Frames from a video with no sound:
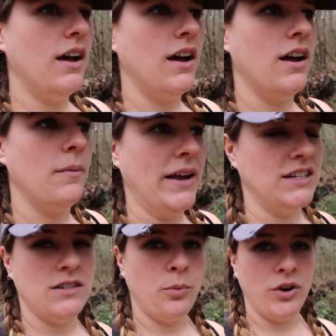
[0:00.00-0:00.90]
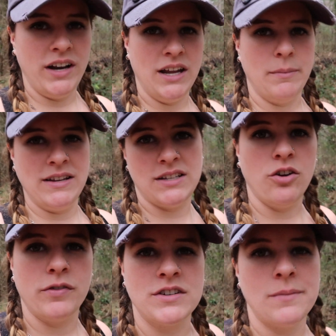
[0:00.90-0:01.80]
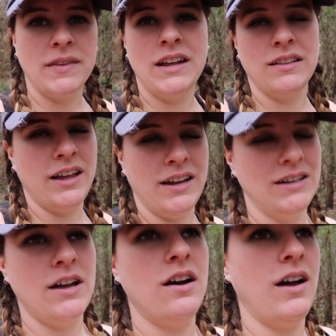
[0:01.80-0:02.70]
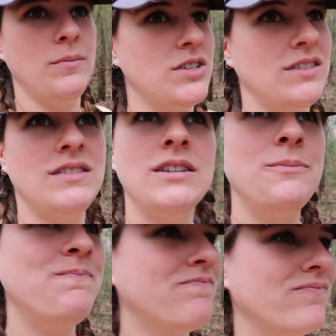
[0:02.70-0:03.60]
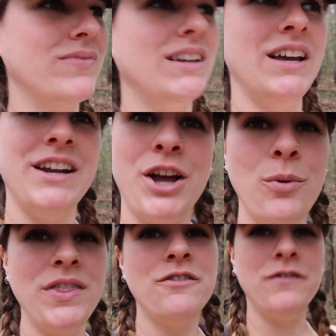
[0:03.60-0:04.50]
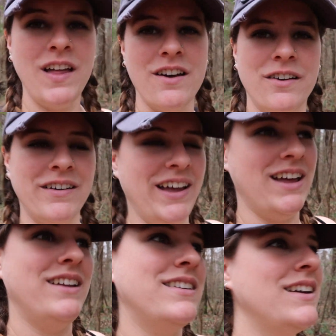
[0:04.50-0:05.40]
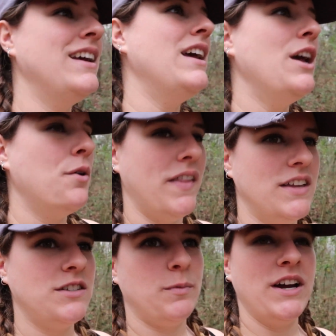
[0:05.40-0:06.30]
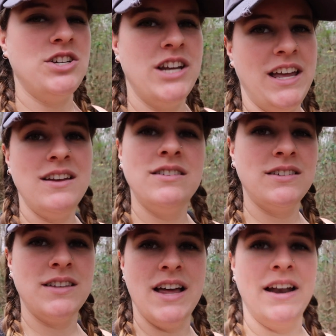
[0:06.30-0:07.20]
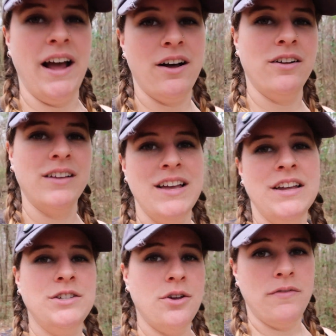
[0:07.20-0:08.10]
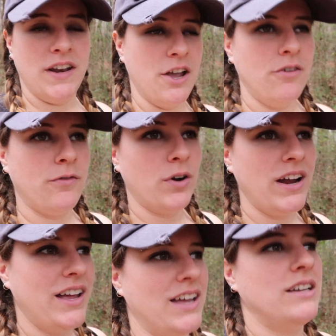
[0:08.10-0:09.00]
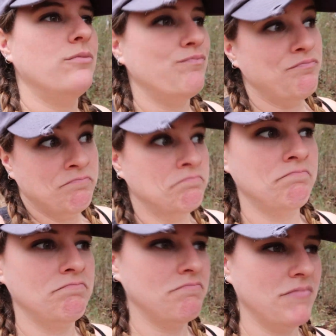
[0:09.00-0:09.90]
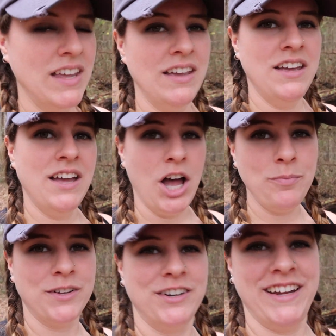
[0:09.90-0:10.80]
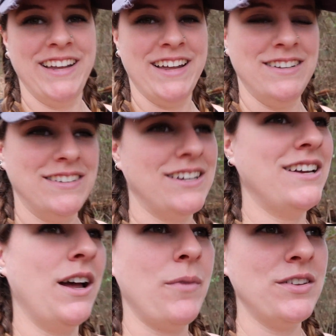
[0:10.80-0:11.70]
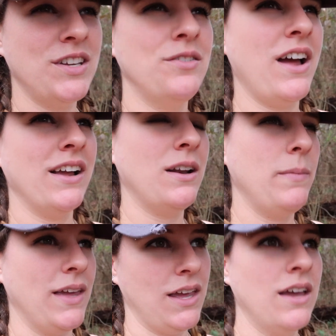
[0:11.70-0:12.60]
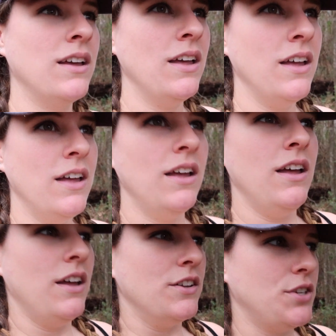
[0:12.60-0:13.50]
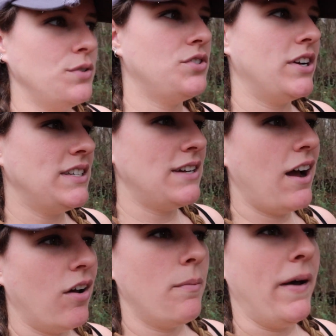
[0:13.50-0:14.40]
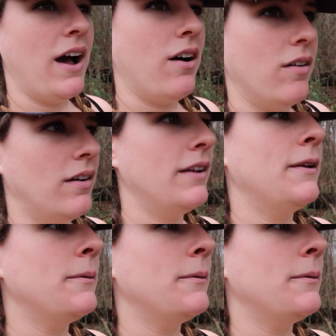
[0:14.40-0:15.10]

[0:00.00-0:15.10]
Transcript: I disappointed myself or something. Like, no, I'm just gonna go with the flow, and when the inspiration hits, then I'll do a video for it and upload it. And I'm also not gonna be too stressed out about